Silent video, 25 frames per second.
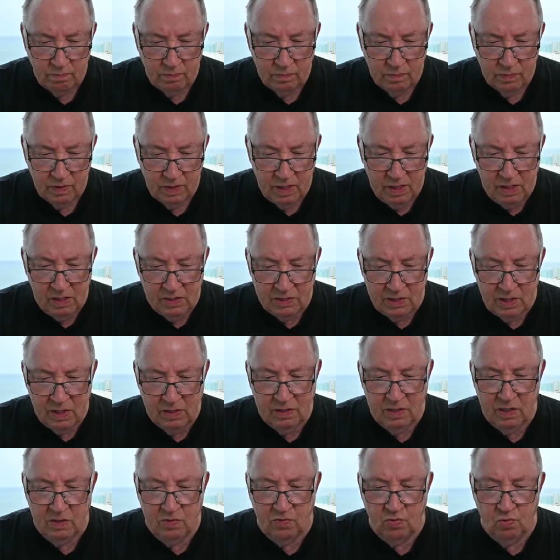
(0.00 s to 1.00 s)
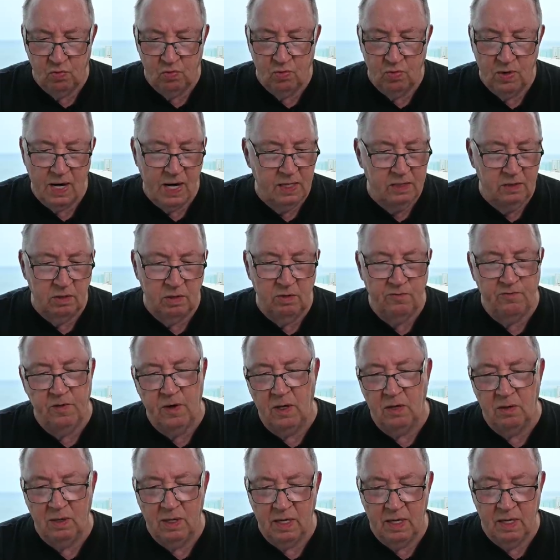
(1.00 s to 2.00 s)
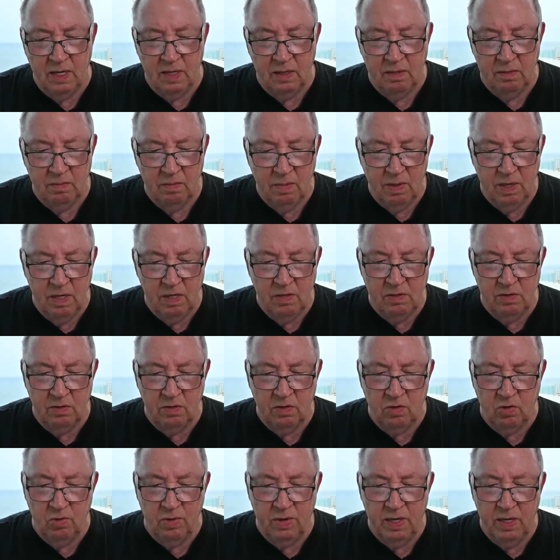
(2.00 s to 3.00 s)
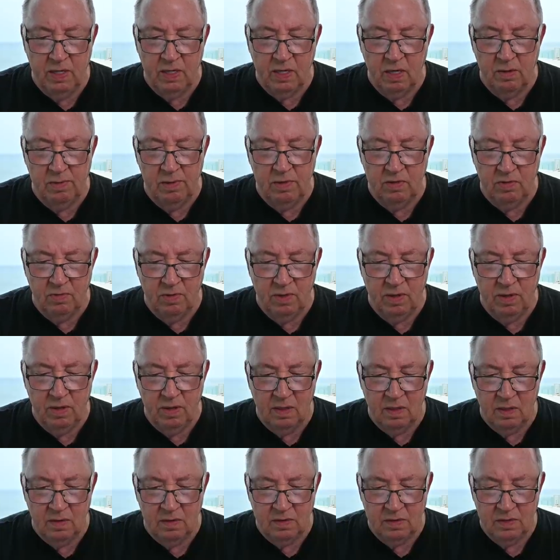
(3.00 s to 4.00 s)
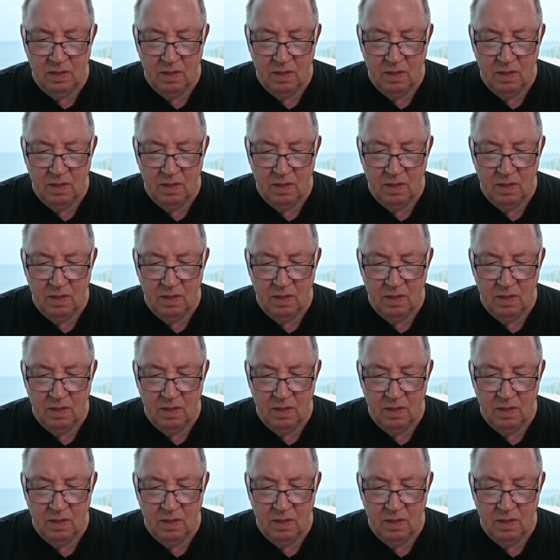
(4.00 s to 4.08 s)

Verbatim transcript: Then he says it's right on the fault line. Major quake every 20 years